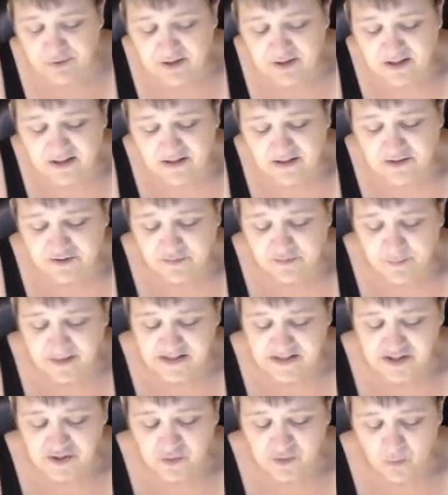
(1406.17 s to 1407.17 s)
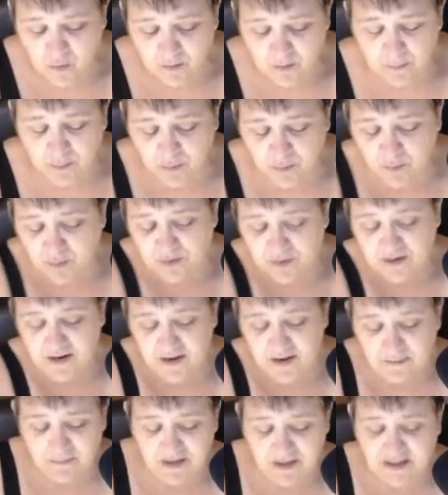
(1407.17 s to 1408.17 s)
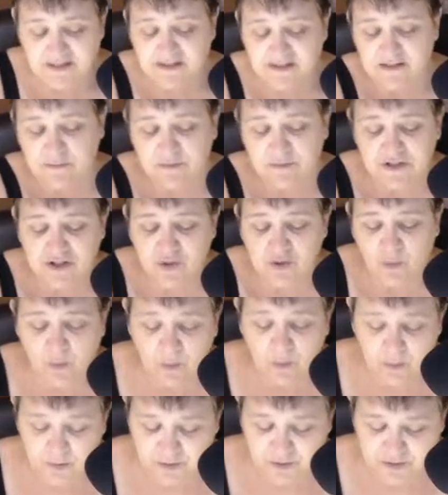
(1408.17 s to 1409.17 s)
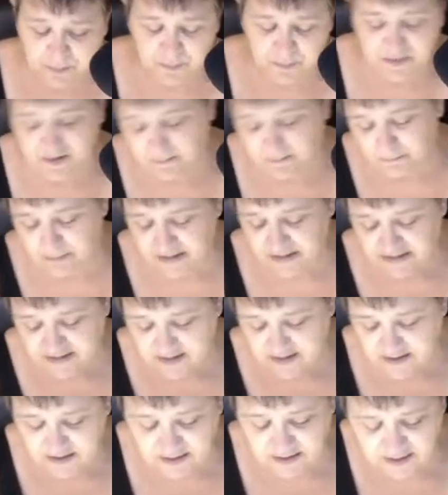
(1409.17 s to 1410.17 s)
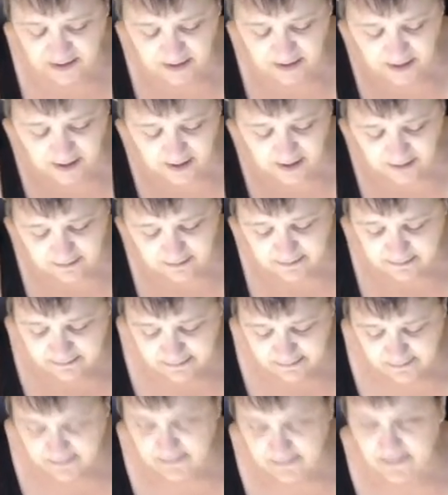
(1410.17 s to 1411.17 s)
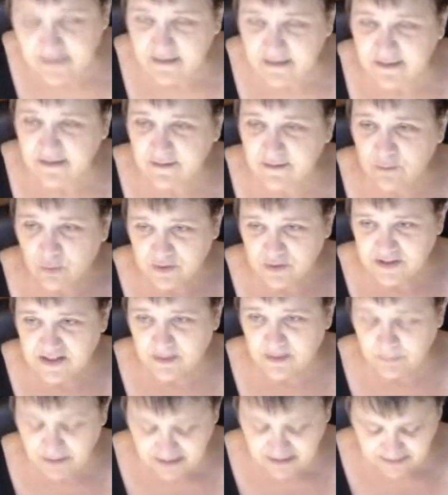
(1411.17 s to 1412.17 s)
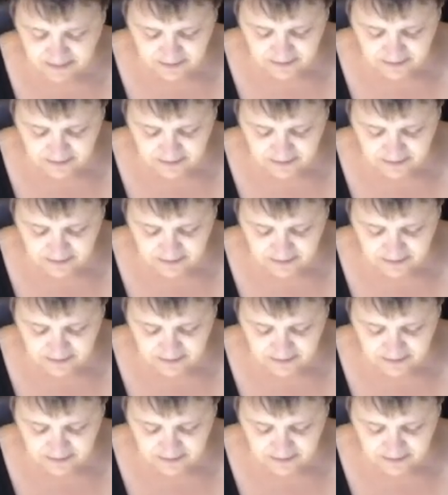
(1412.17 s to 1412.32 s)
it into my scoreboard and I made some scores, but basically, yeah. Once I make the